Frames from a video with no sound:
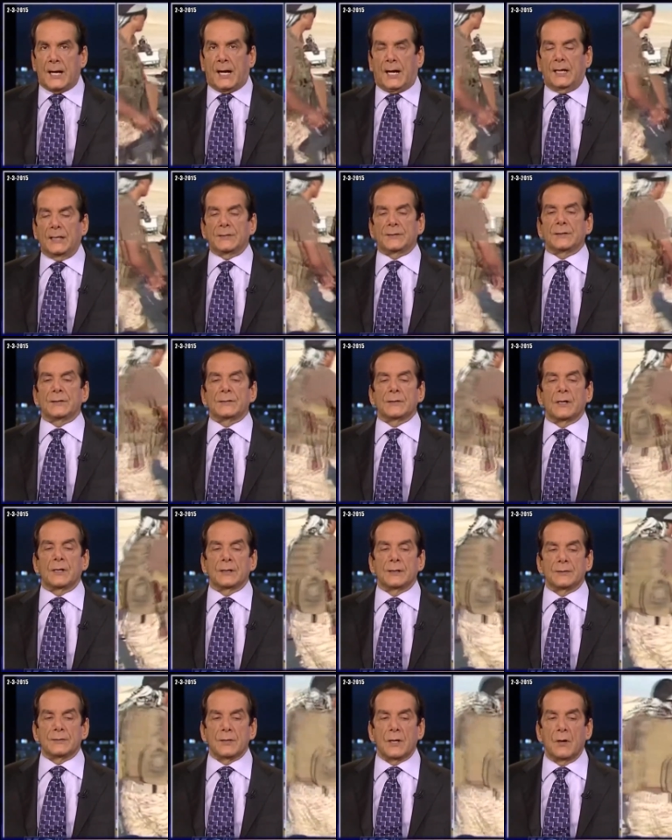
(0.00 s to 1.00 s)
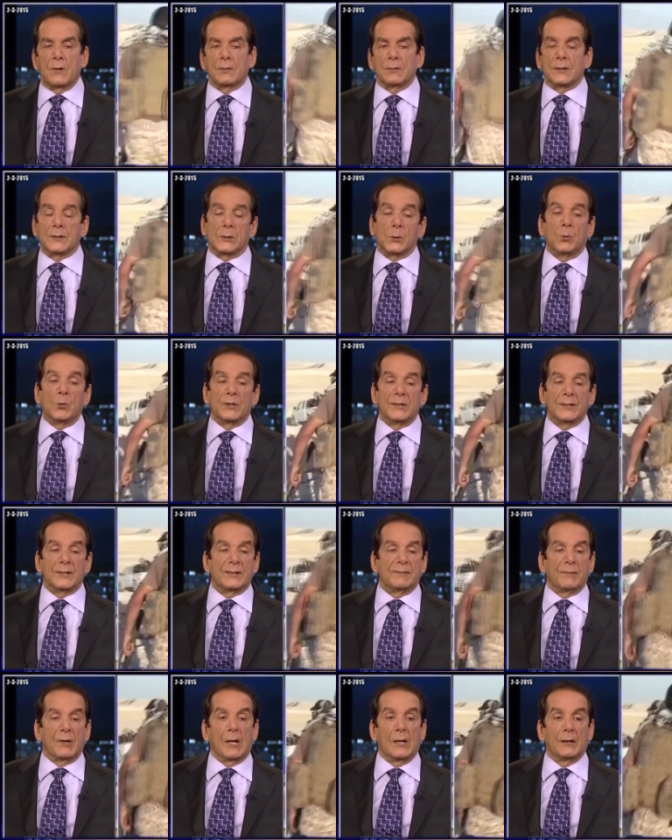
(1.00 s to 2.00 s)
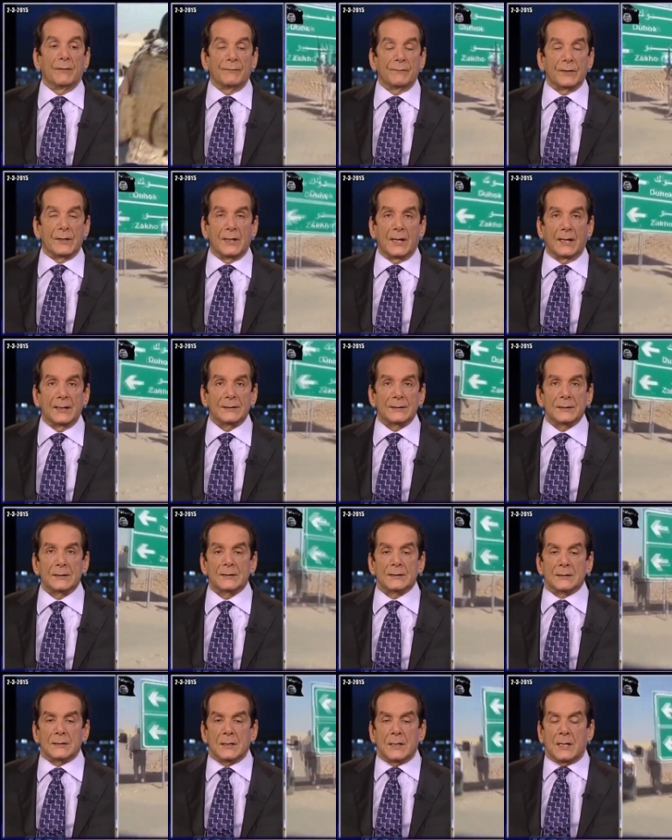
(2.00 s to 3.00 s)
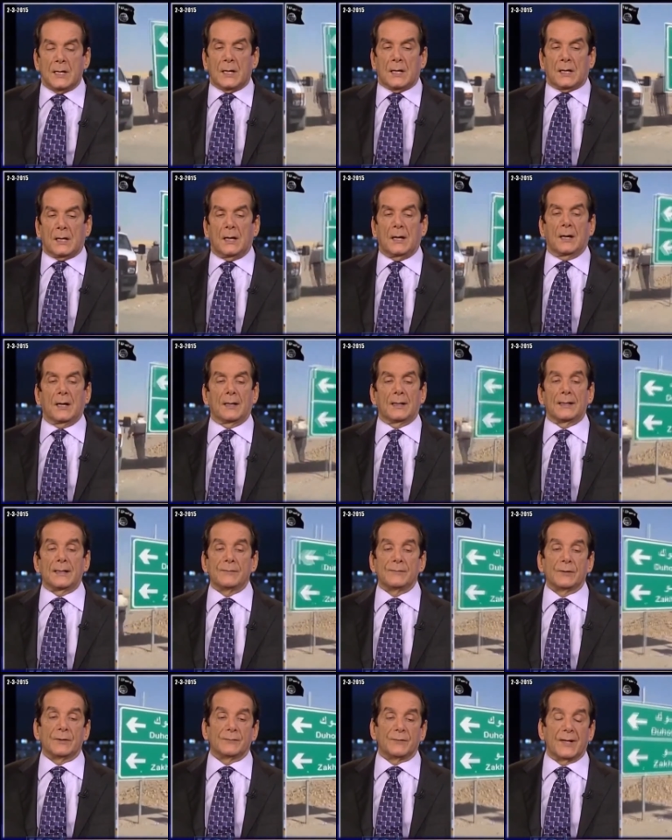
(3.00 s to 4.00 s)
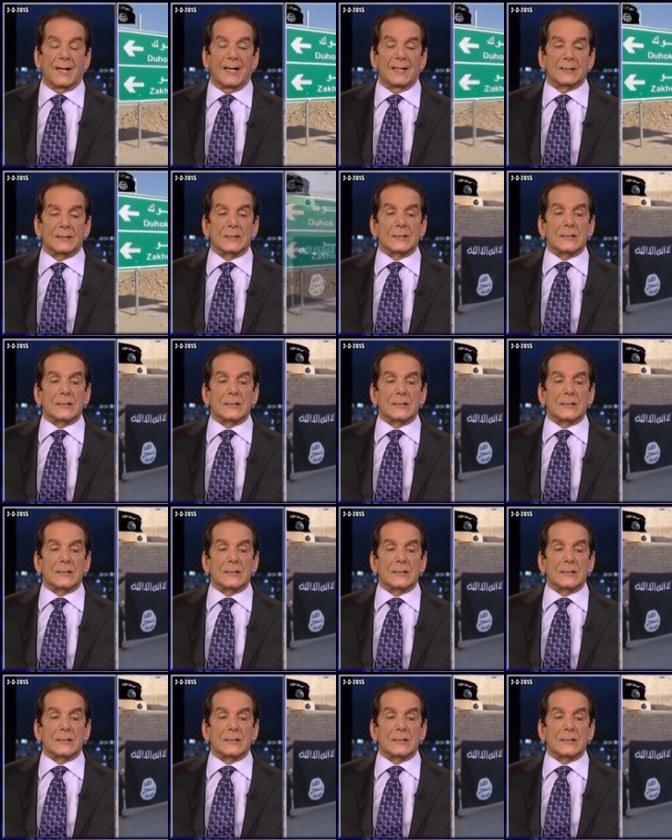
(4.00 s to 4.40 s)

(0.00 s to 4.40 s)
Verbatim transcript: ISIS on its own. It wouldn't even defeat ISIS, uh, even if it had